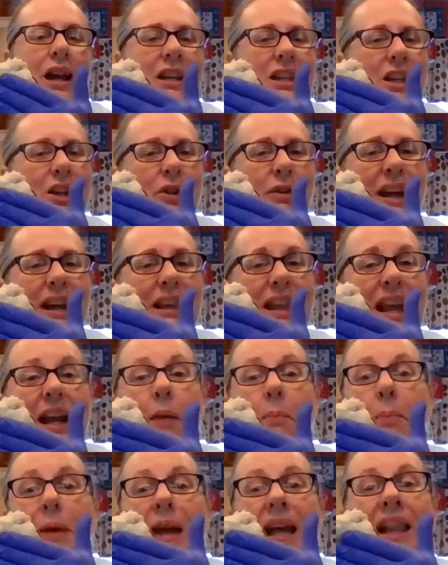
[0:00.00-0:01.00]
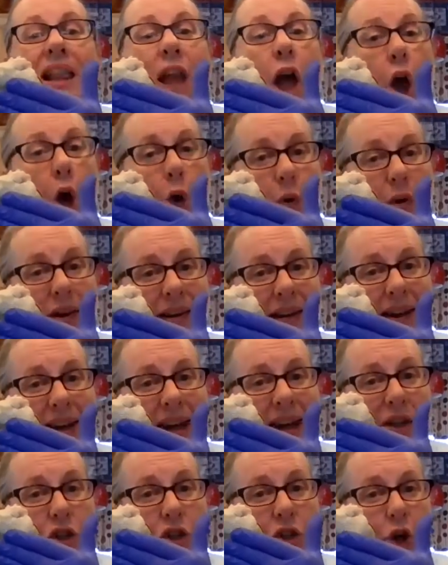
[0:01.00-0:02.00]
to create like a pillow
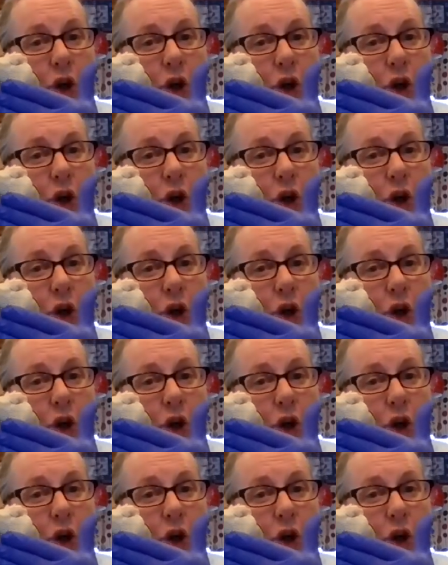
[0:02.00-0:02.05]
against